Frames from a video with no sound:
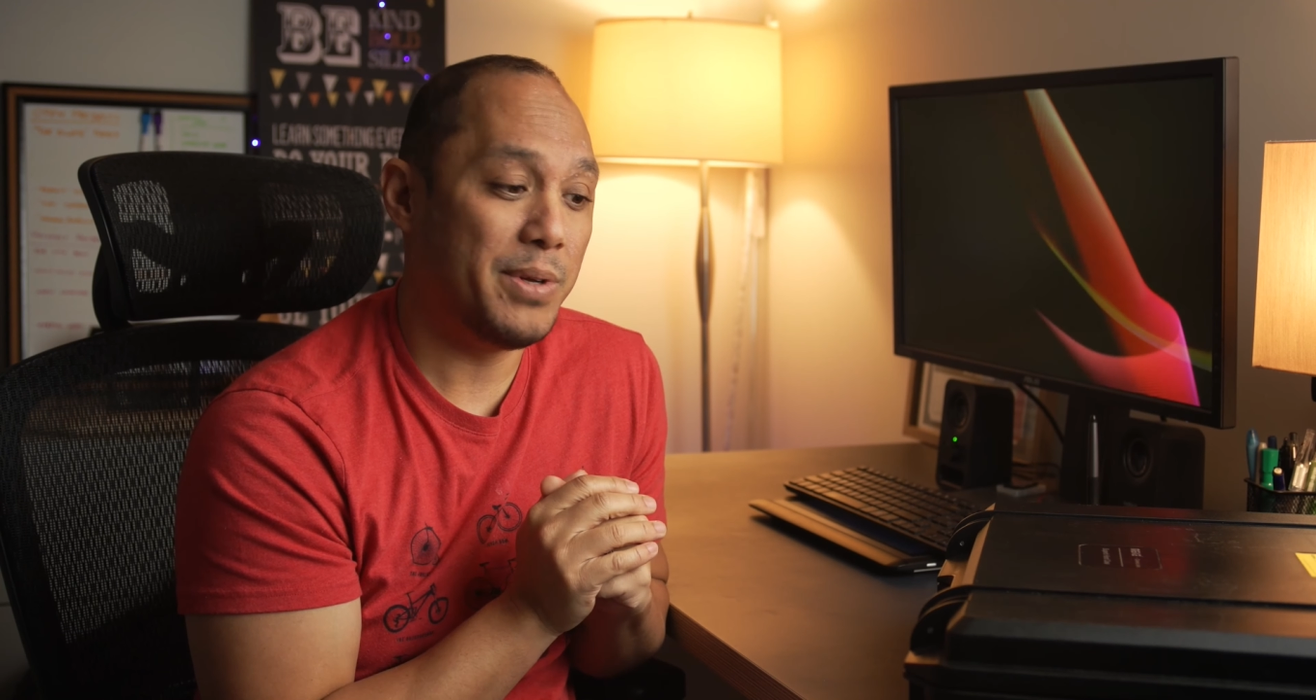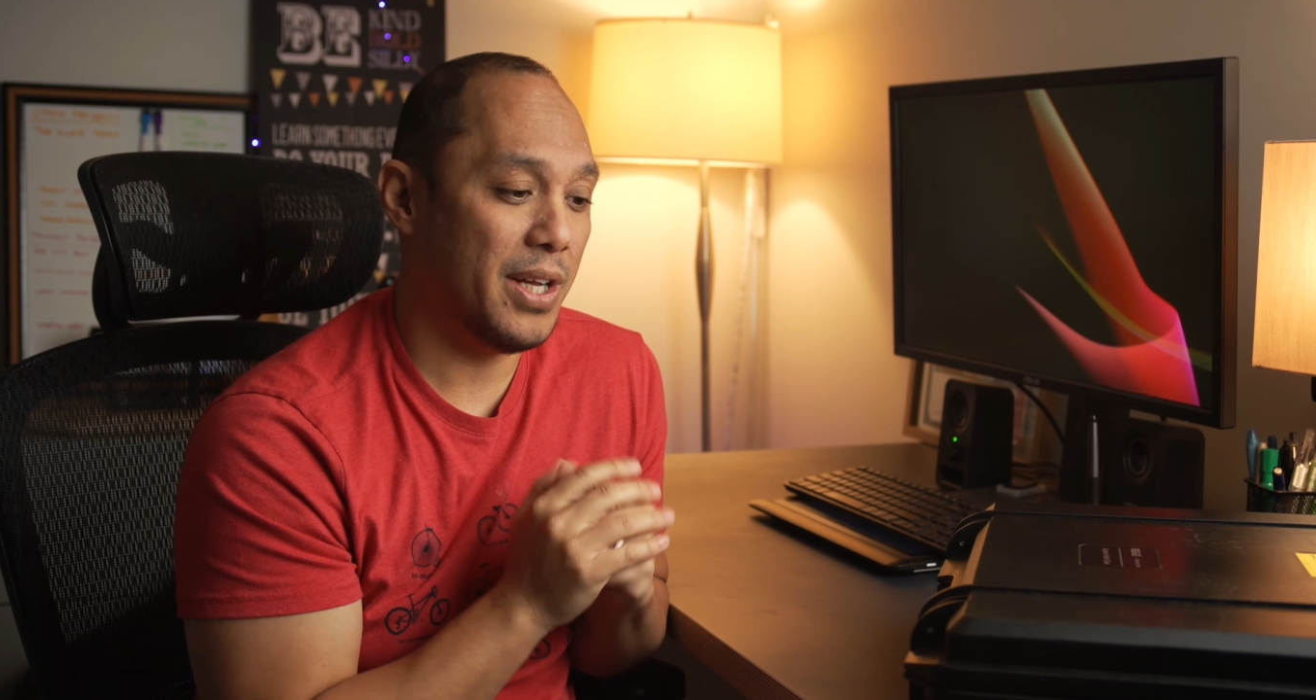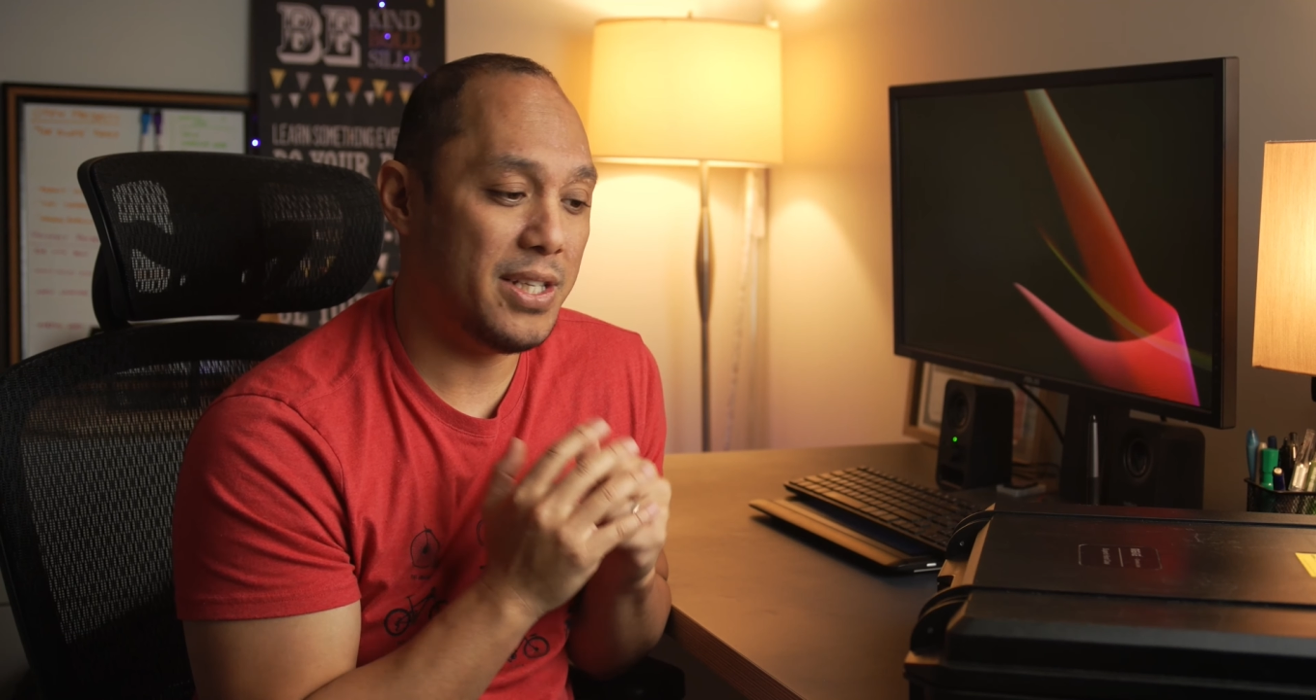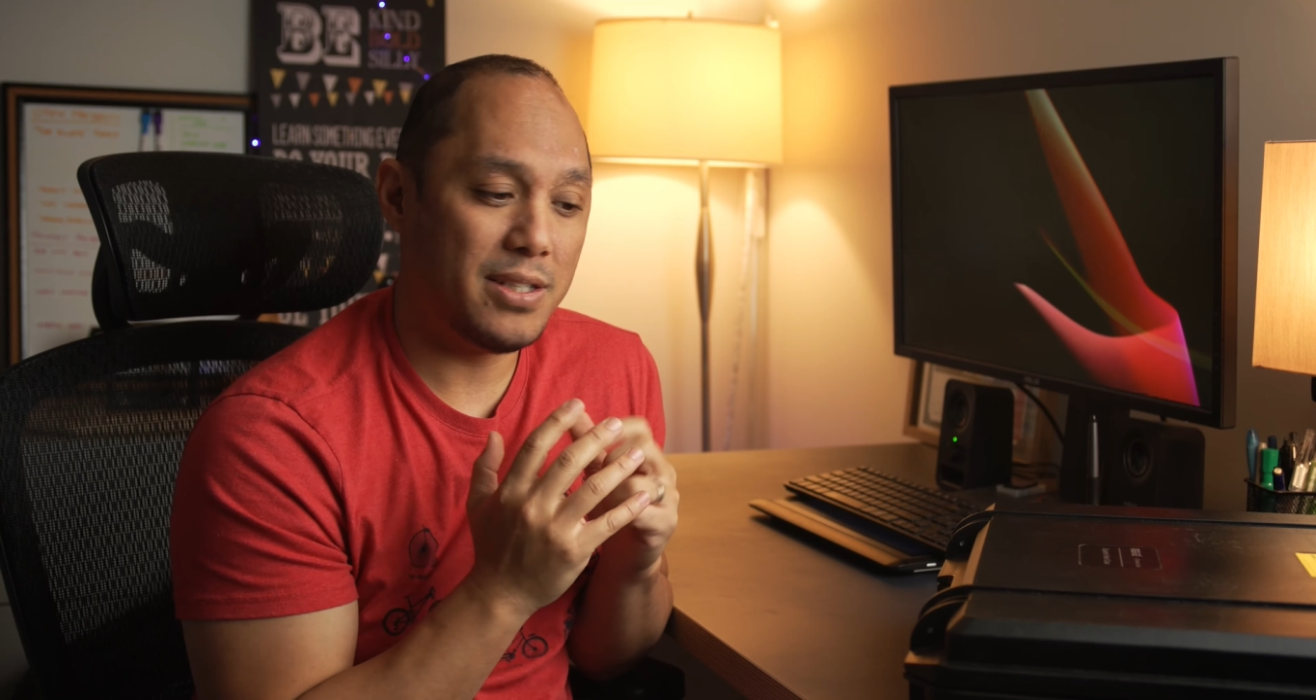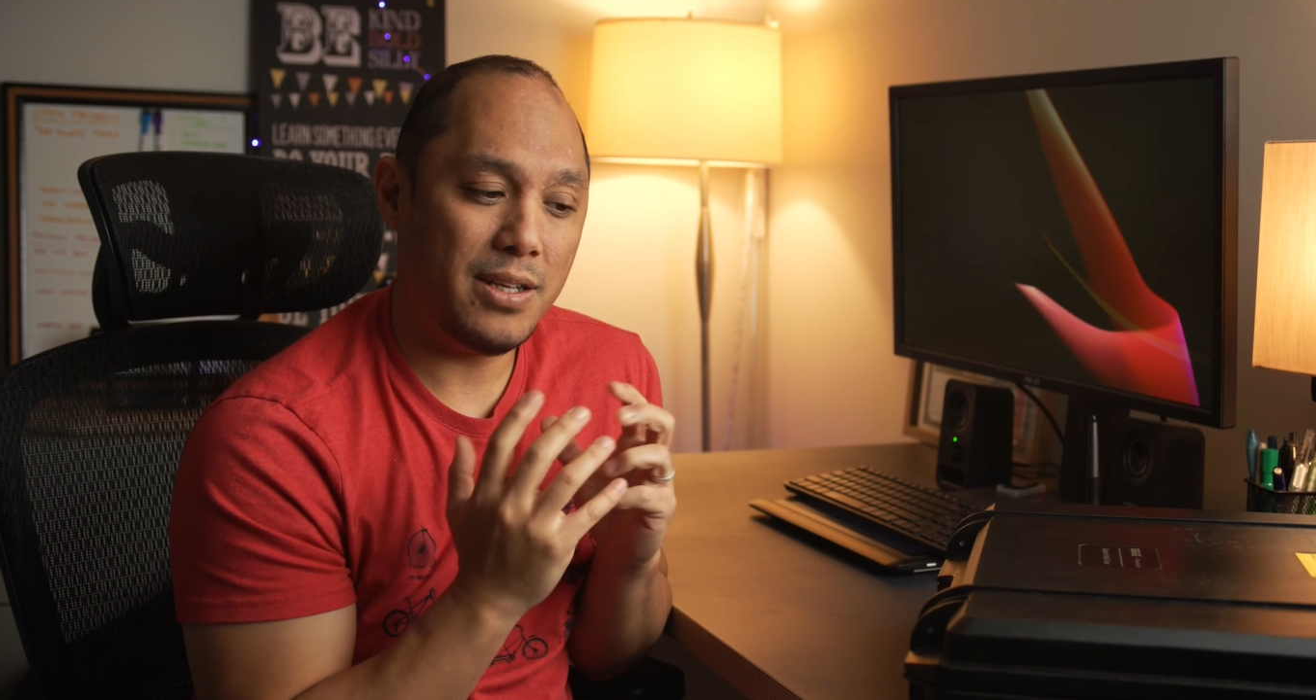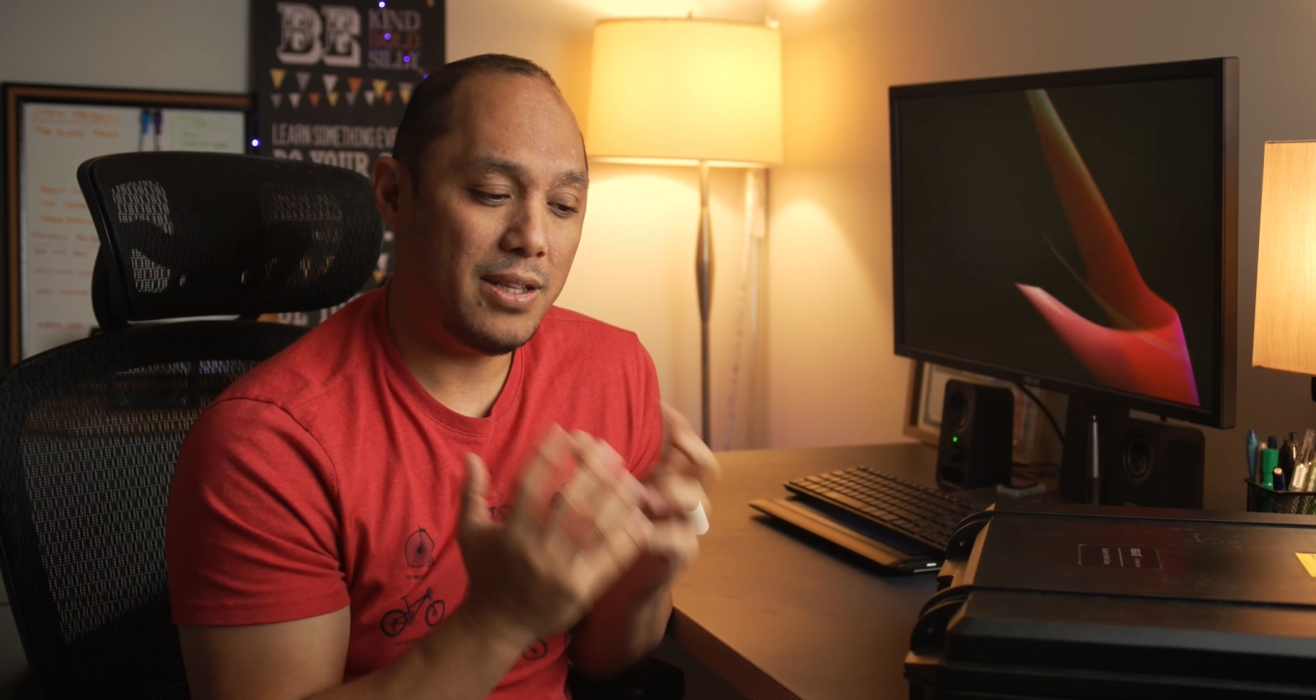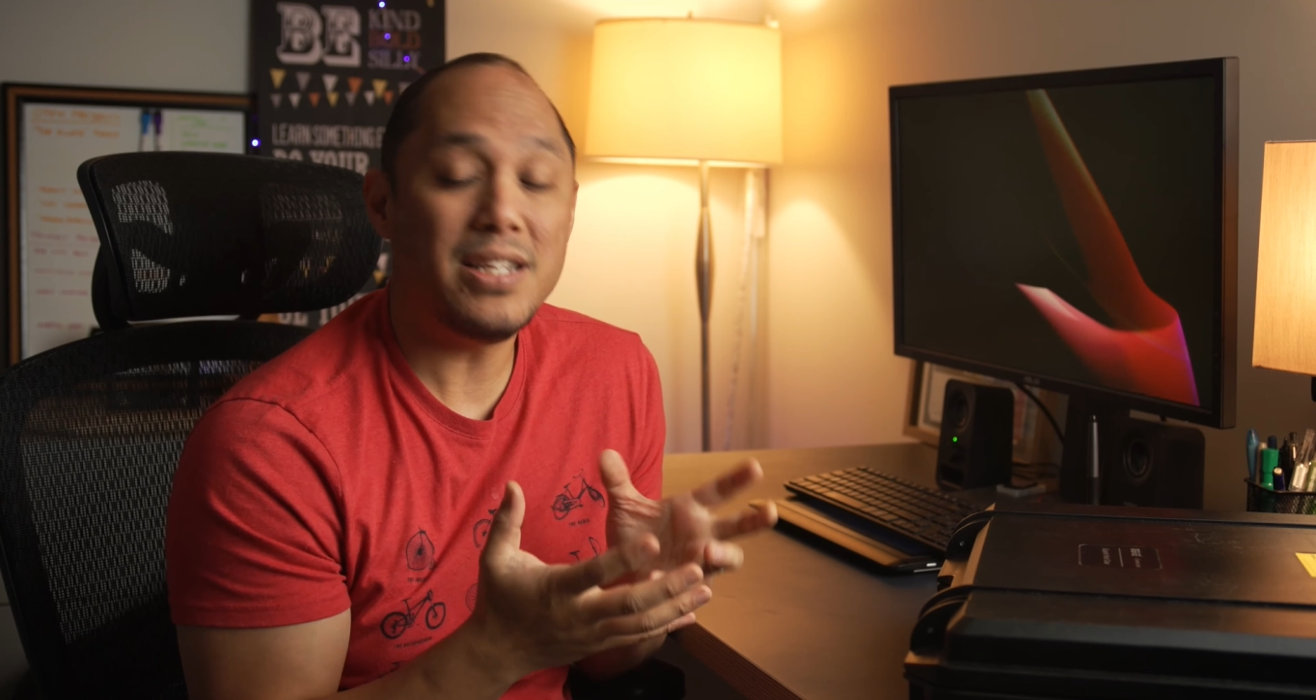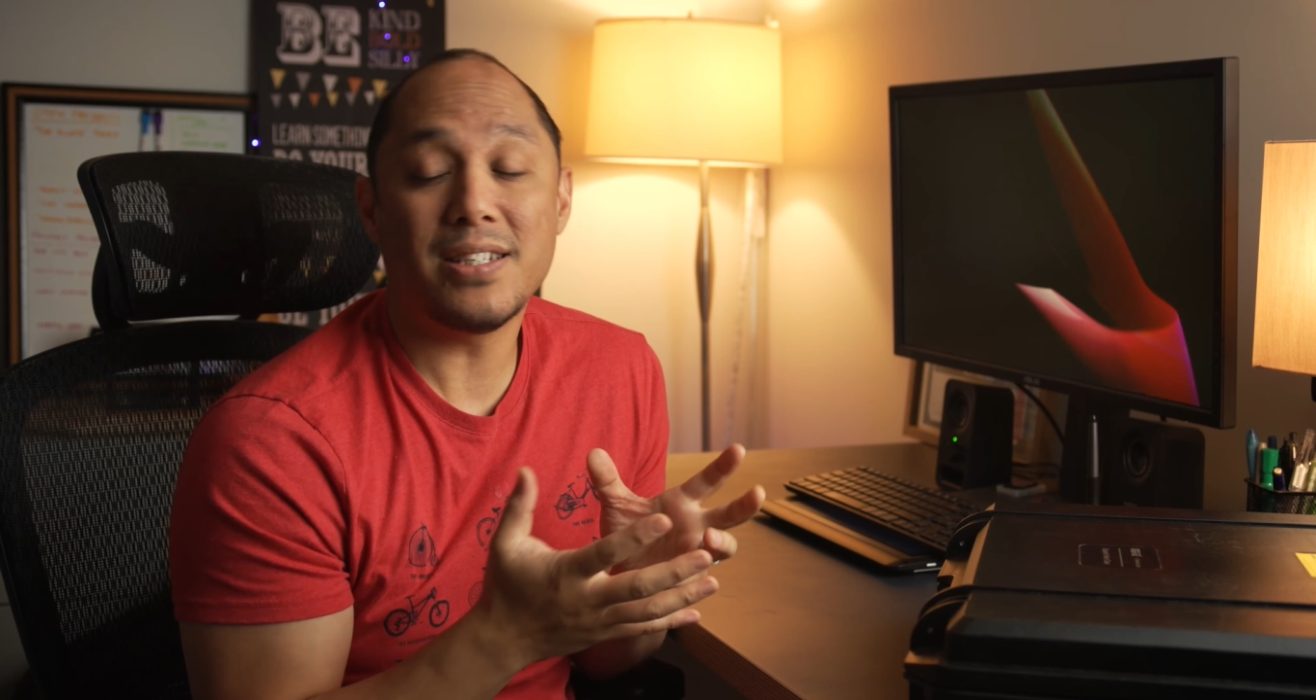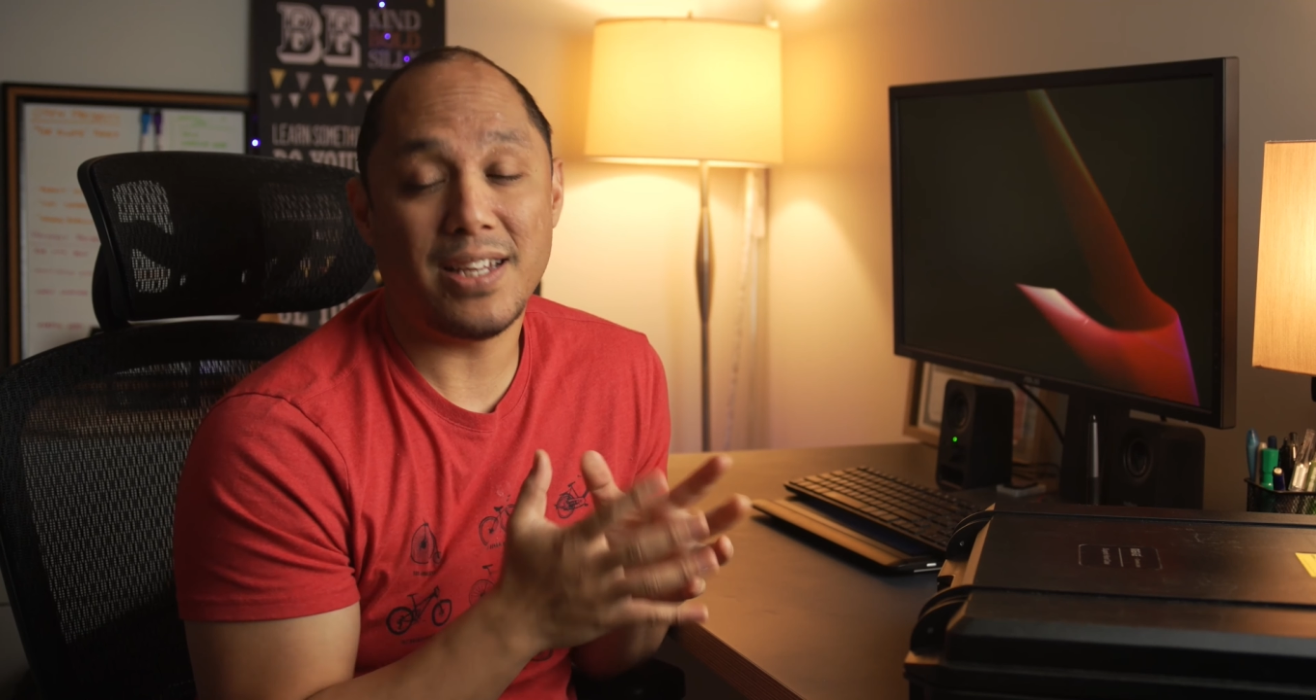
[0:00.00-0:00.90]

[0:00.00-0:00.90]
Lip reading: because this